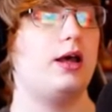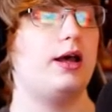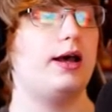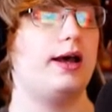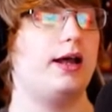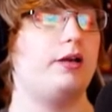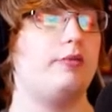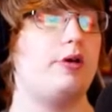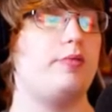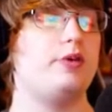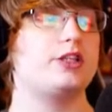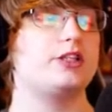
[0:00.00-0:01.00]
And
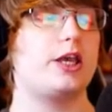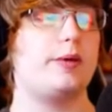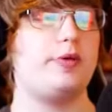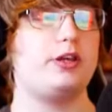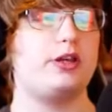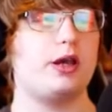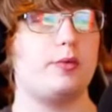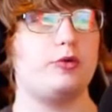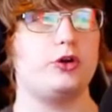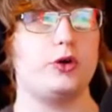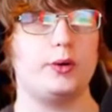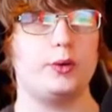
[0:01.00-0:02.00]
maybe just skip your damage
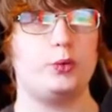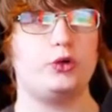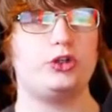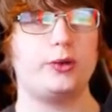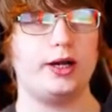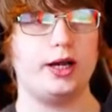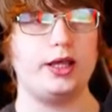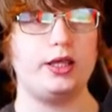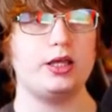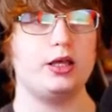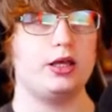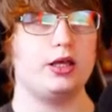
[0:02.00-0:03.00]
to
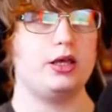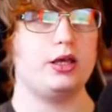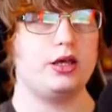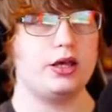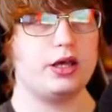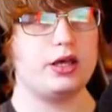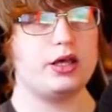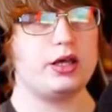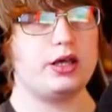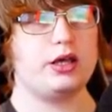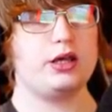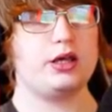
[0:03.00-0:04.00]
Twilly
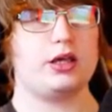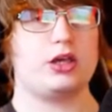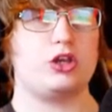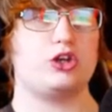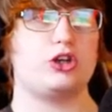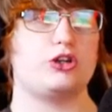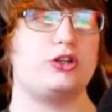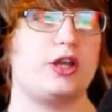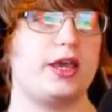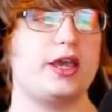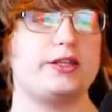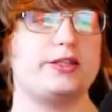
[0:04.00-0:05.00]
just in
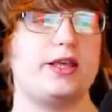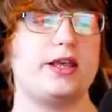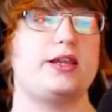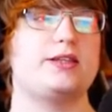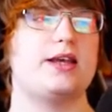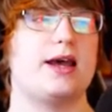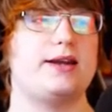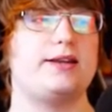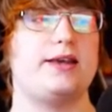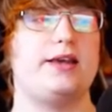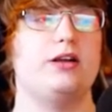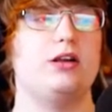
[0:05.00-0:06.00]
case they decide to
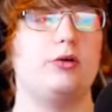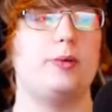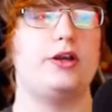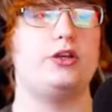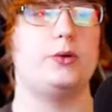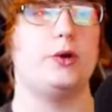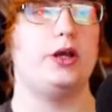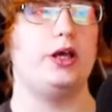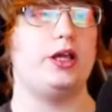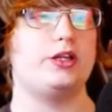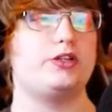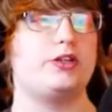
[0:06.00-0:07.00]
heal when Twilly
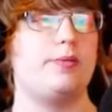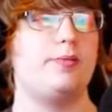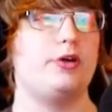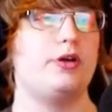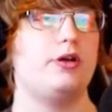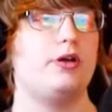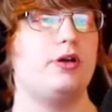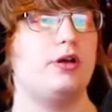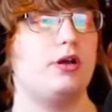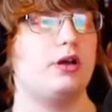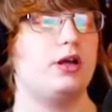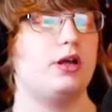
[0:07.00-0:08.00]
hits them.
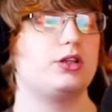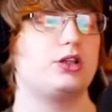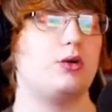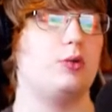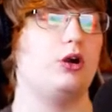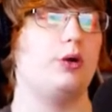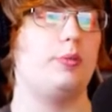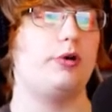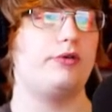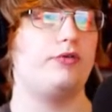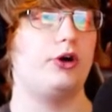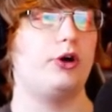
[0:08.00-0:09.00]
So we'll
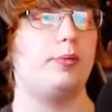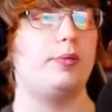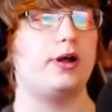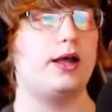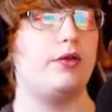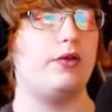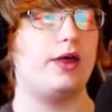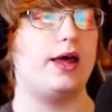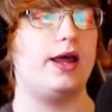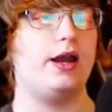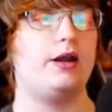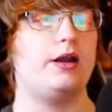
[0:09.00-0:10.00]
buff up and
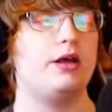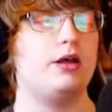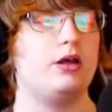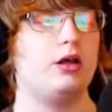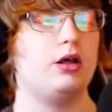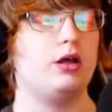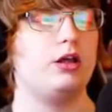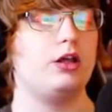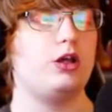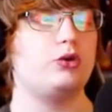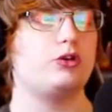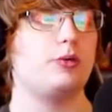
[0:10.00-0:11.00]
then
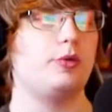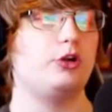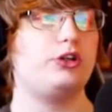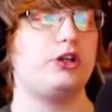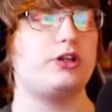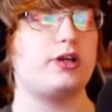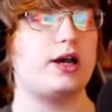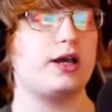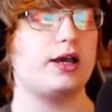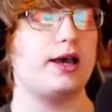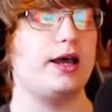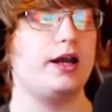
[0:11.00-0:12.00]
use a
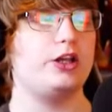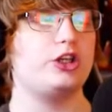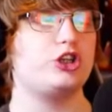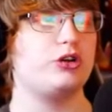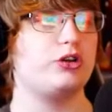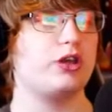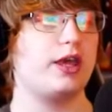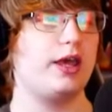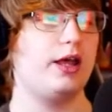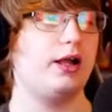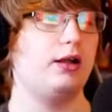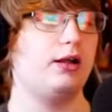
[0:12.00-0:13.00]
multi-attack and it should
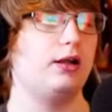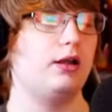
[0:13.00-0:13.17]
kill...